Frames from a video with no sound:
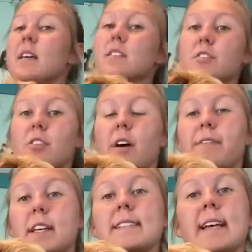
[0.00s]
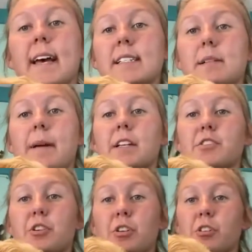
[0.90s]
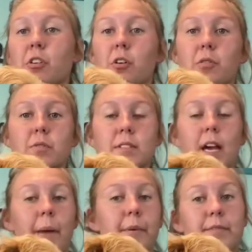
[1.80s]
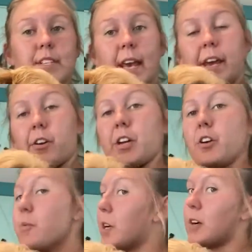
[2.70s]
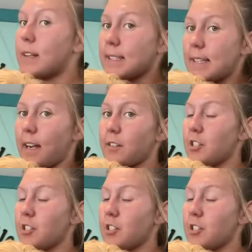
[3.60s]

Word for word: Scruff is an estimated two-year-old type of terrier. We aren't exactly